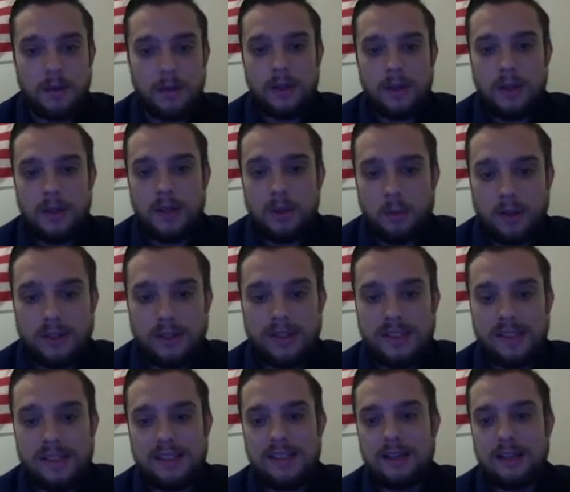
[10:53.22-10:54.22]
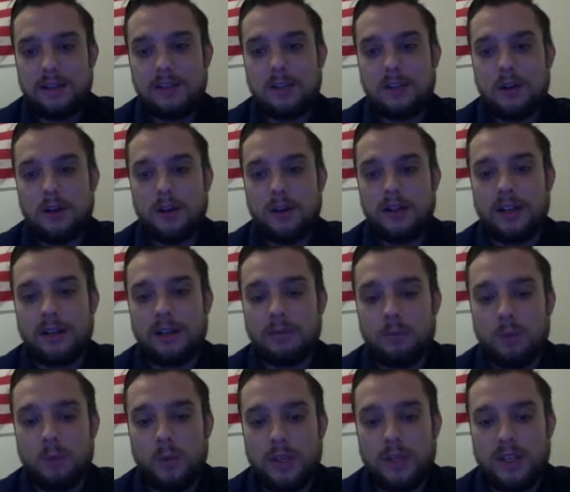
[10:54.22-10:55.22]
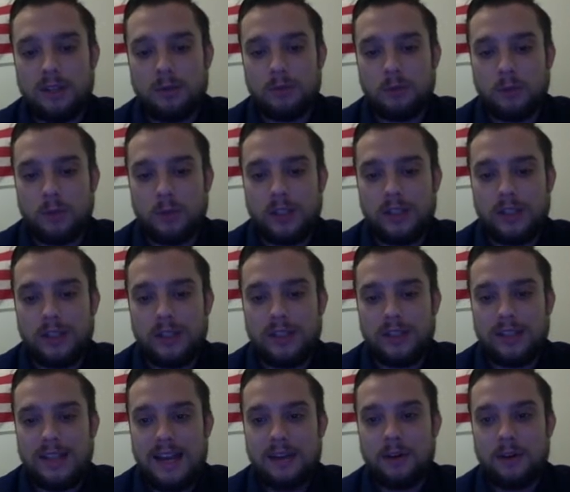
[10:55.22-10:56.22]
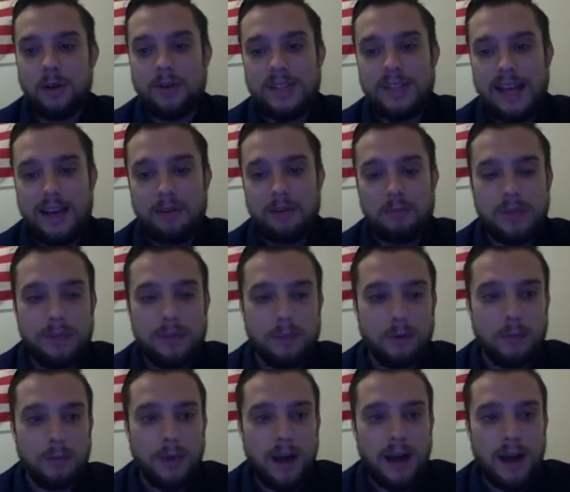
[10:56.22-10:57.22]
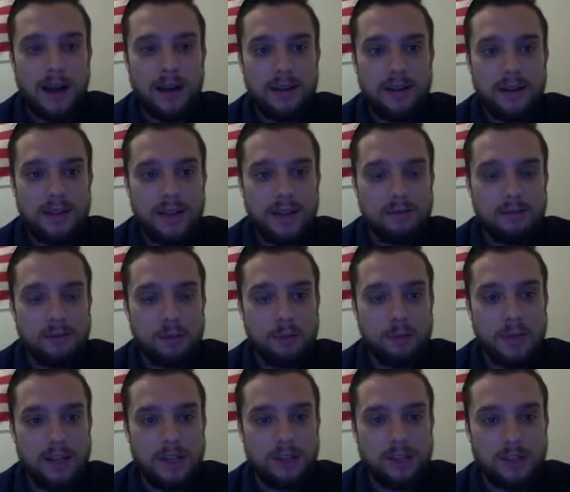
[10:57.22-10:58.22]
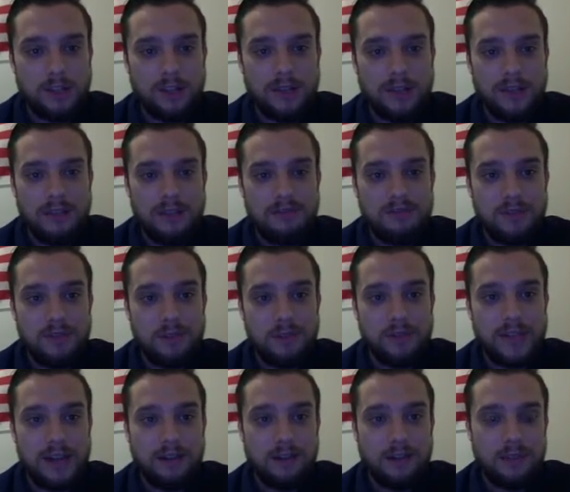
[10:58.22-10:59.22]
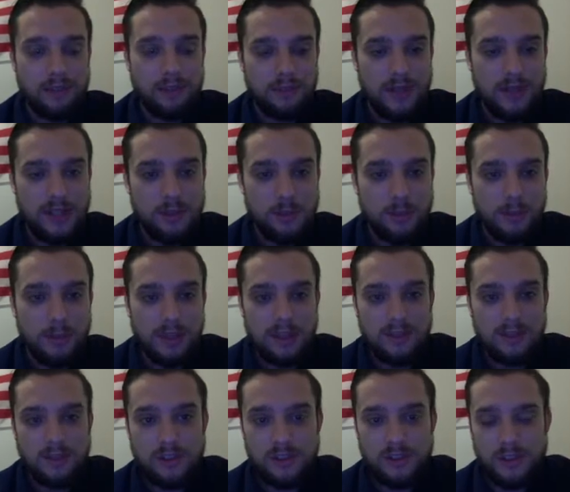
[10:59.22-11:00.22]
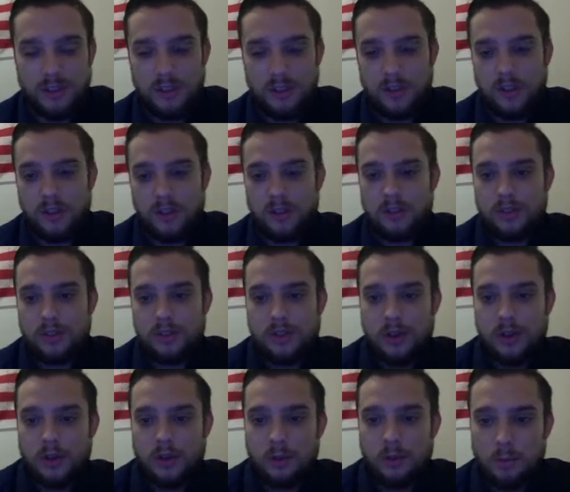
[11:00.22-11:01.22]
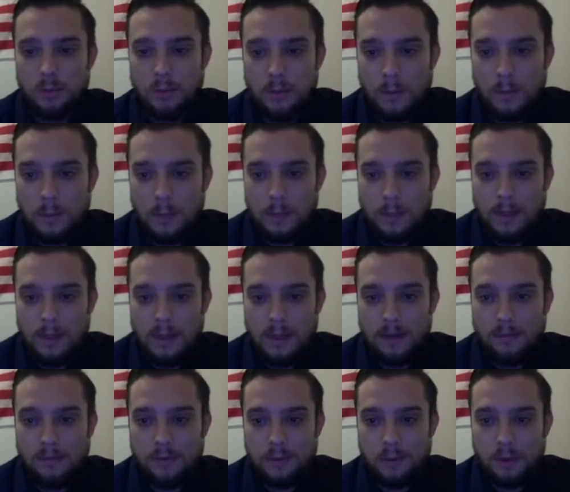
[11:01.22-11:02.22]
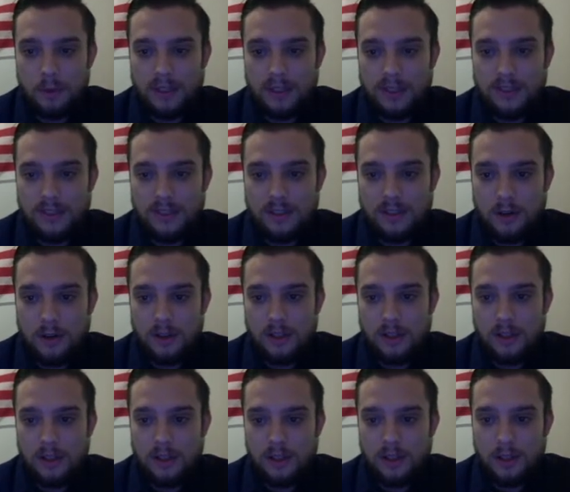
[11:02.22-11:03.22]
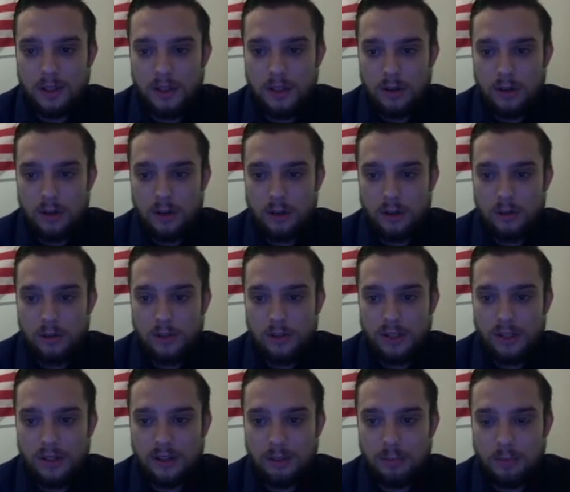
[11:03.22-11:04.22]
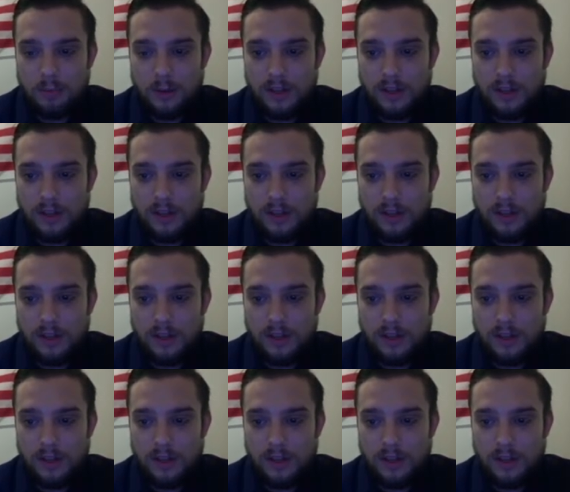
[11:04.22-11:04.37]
With detailed targeting, we can really narrow down people by the information that they filled out on their Facebook page. So if you want to get started, click on over here and press